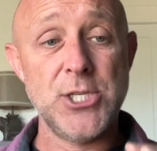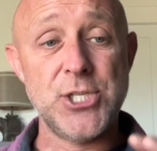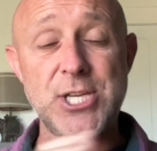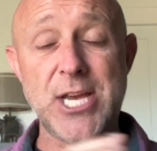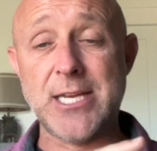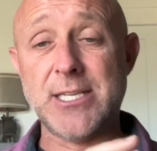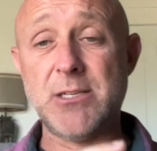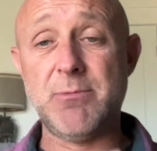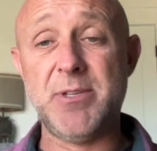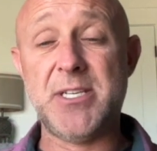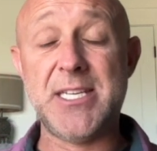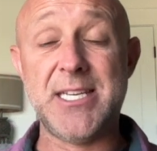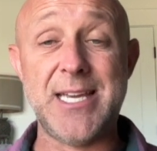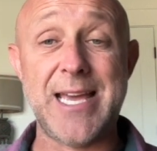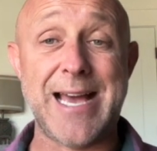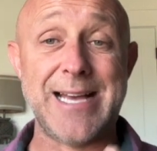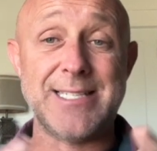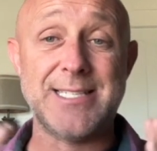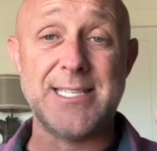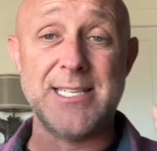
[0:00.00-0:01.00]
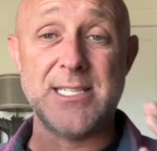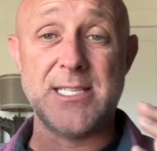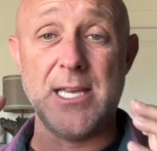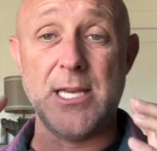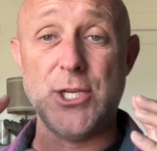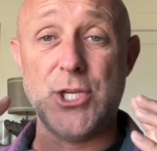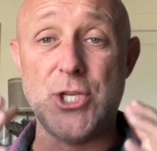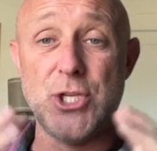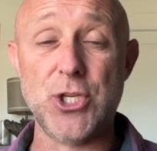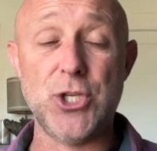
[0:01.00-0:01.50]
ChatGPT has this
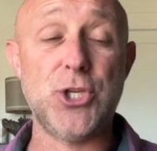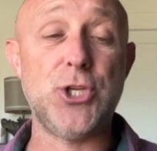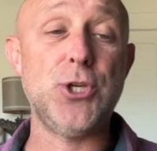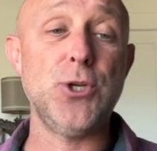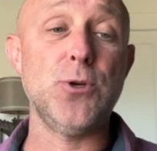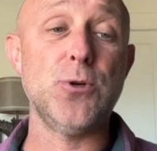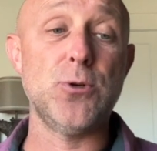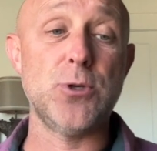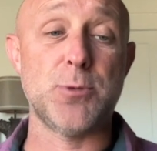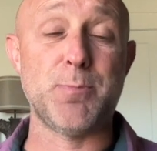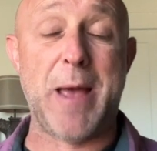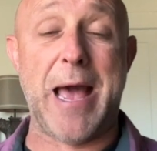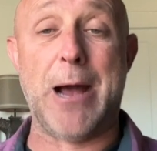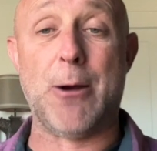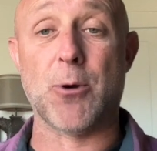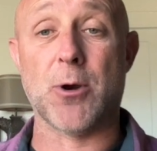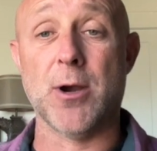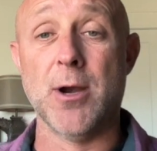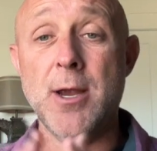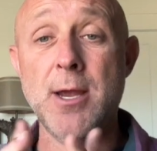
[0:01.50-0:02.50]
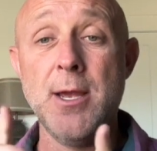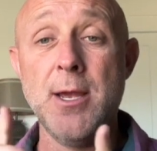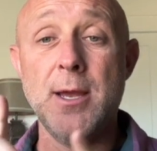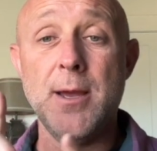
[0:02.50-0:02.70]
huge power.